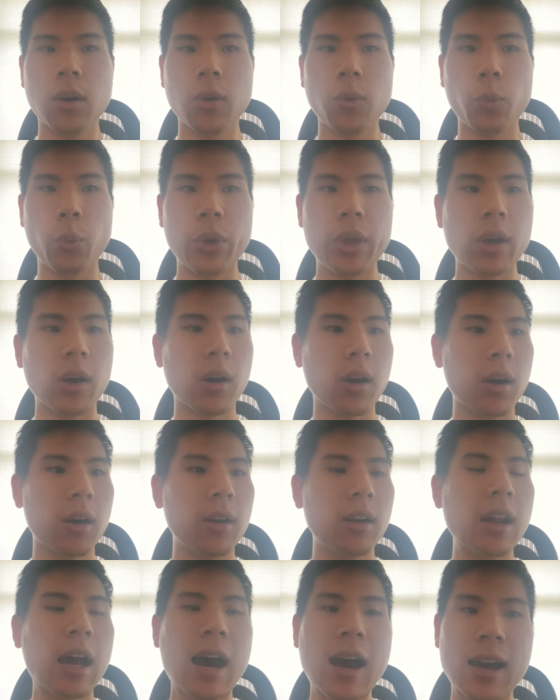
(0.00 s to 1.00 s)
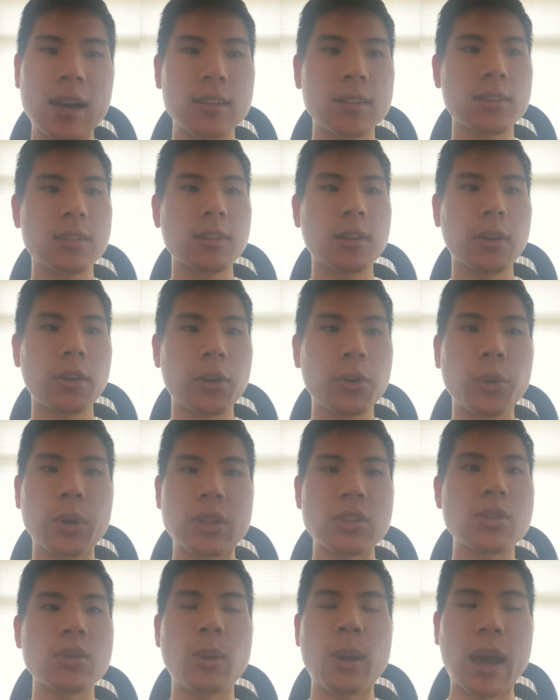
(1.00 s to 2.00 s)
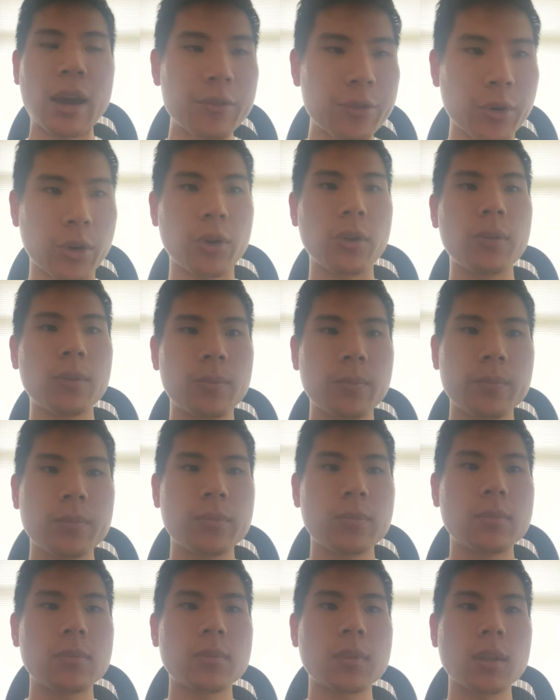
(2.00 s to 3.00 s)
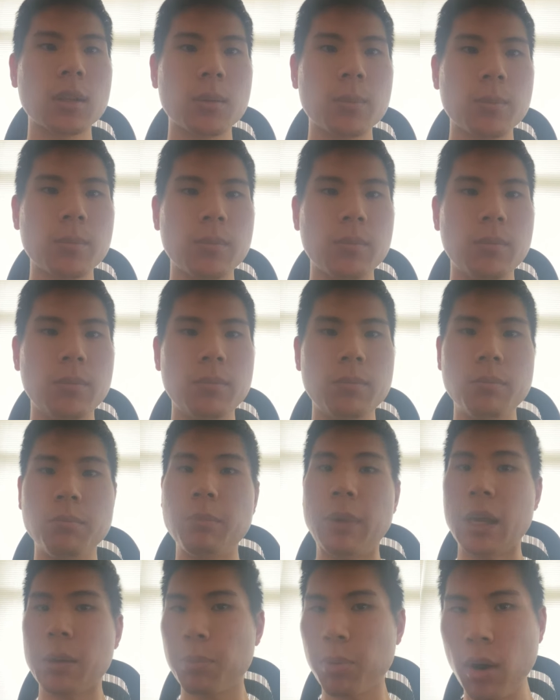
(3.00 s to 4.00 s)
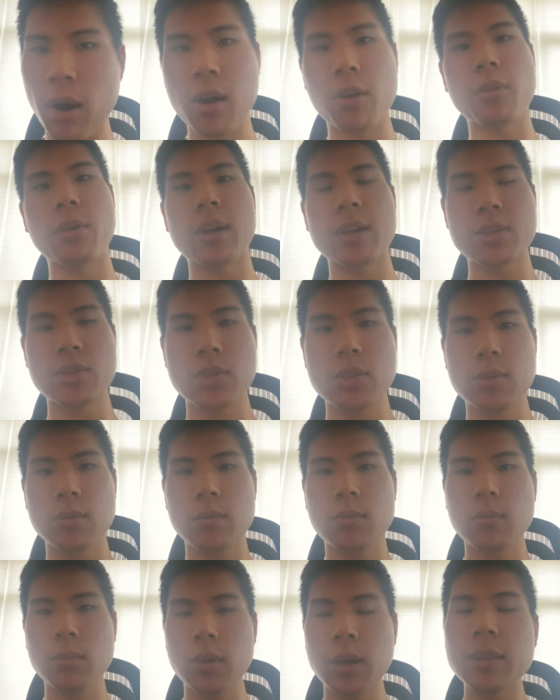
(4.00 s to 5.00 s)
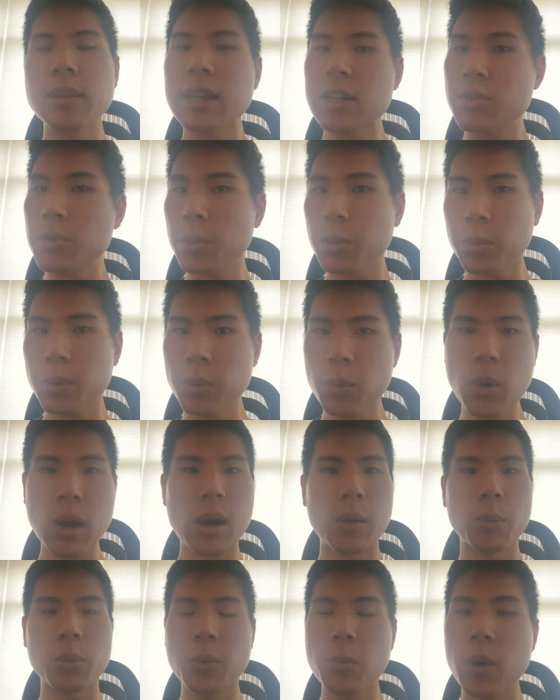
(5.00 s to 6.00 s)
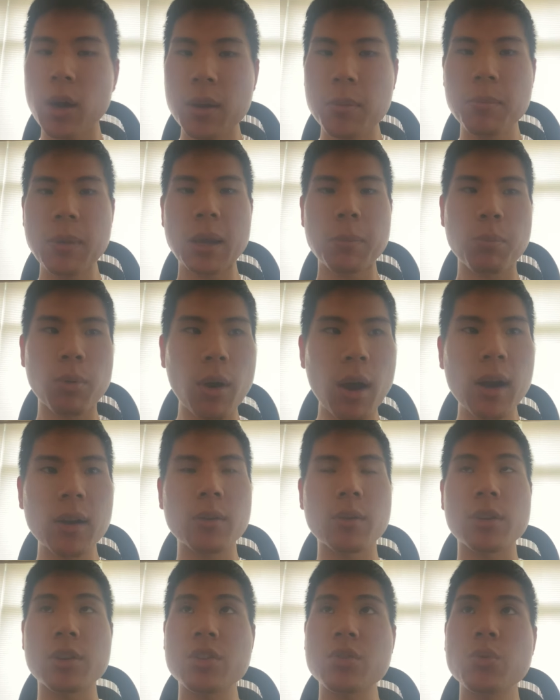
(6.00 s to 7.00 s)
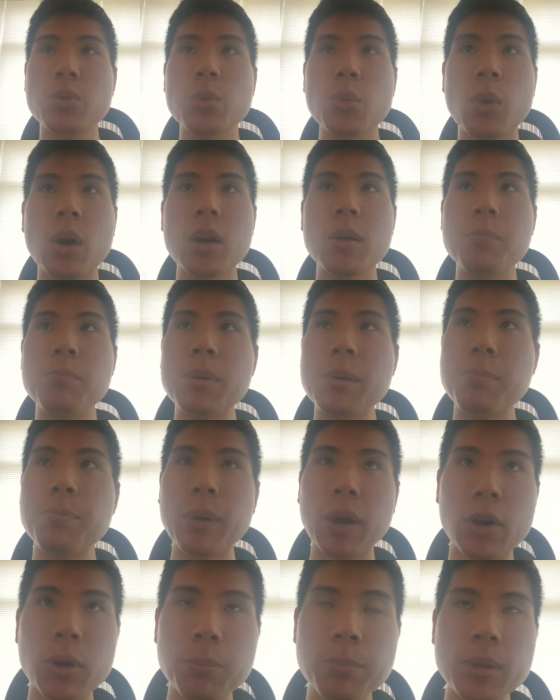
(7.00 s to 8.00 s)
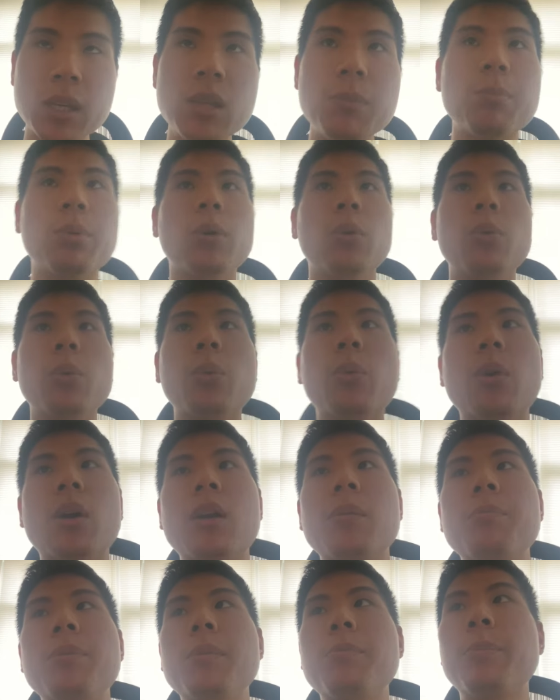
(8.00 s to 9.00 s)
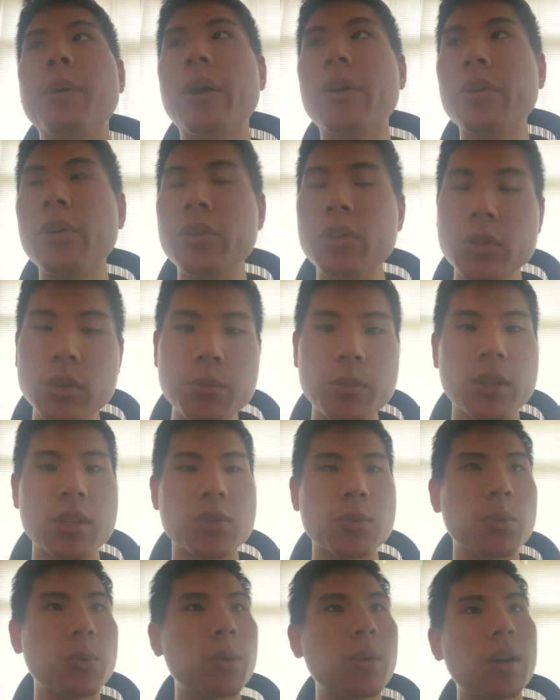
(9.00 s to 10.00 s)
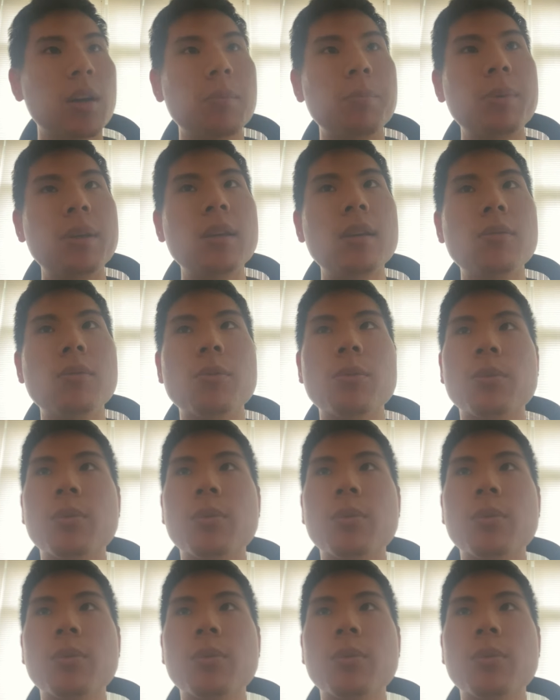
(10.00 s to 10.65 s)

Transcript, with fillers: we are not going to ever make progress. And that's what we want. We want to make progress. We want to be better people. We want to be better humans. We want to be